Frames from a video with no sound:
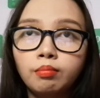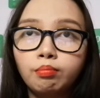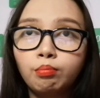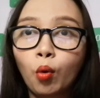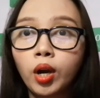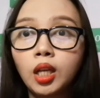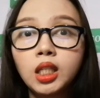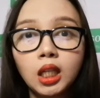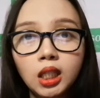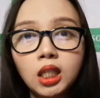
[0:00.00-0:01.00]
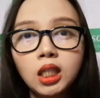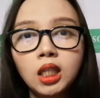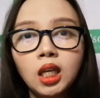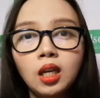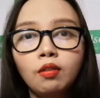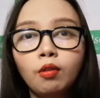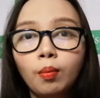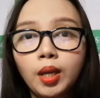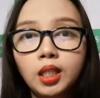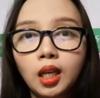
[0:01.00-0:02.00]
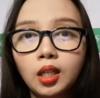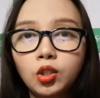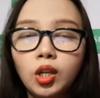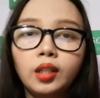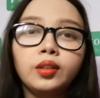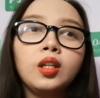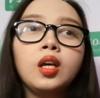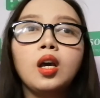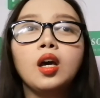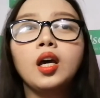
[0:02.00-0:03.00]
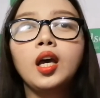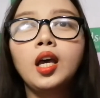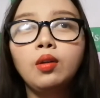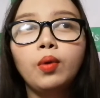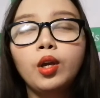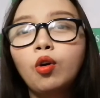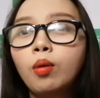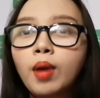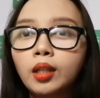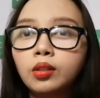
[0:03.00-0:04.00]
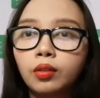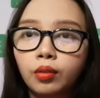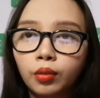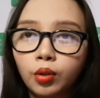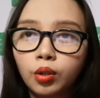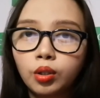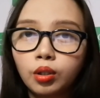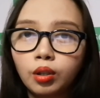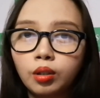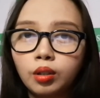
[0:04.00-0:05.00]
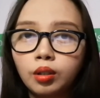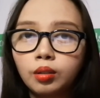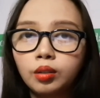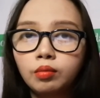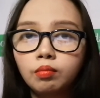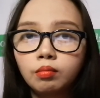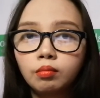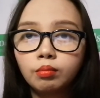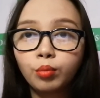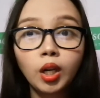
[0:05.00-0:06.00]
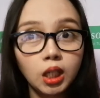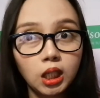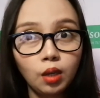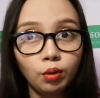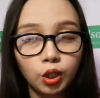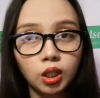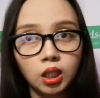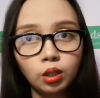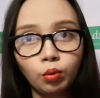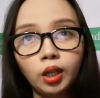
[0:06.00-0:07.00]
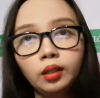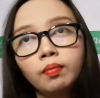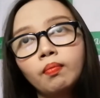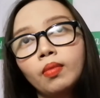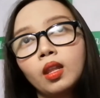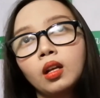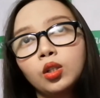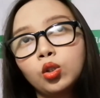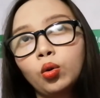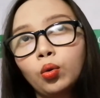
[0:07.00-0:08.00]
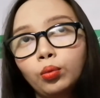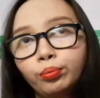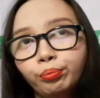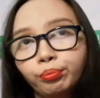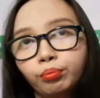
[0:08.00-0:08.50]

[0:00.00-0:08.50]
morning sickness for my second child. Anyway, going back to the 3rd pregnancy, which is this one. So